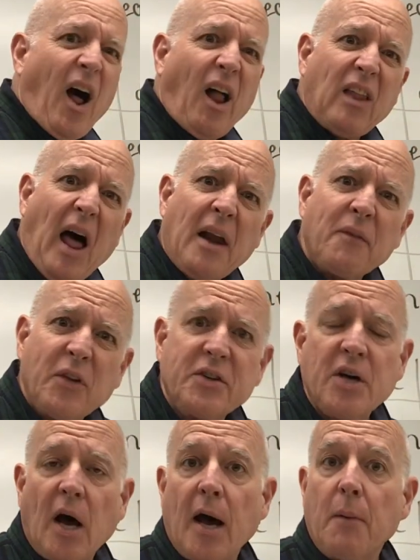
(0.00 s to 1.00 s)
A lot of the
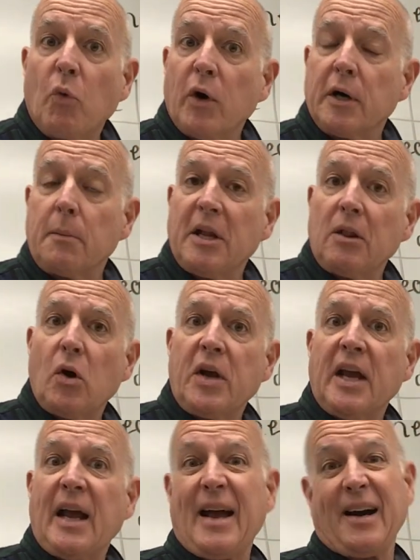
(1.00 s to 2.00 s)
time, we're going to be
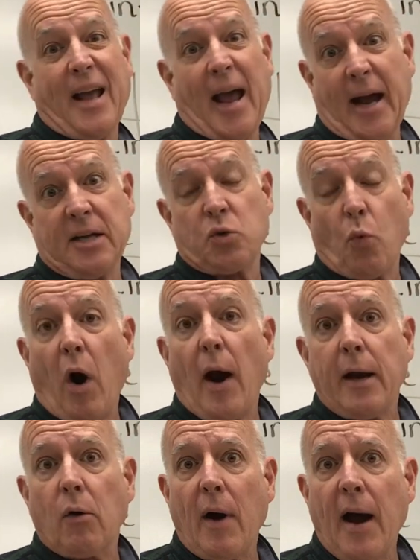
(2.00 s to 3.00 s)
looking at an
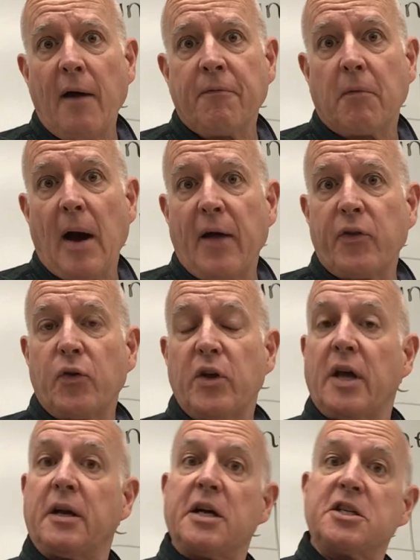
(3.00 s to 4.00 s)
XY graph rather
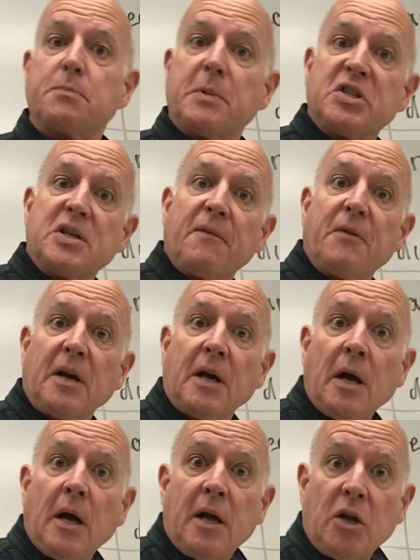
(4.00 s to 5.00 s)
than a
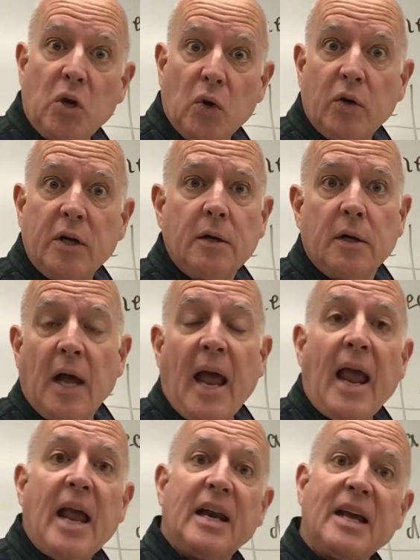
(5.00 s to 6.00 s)
specific unit.
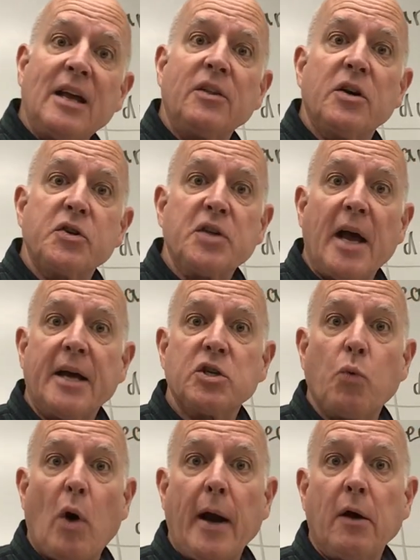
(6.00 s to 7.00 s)
And in those
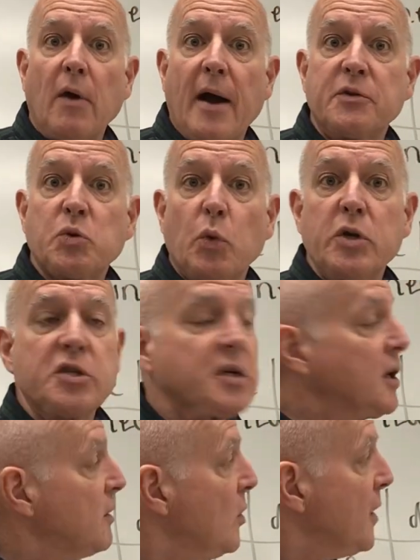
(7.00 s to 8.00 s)
XY graphs, we're just
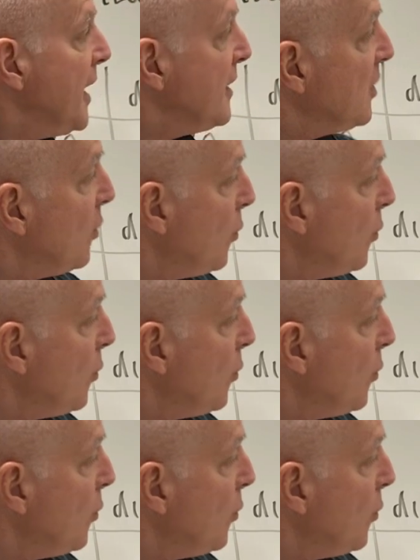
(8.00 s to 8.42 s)
going to look at the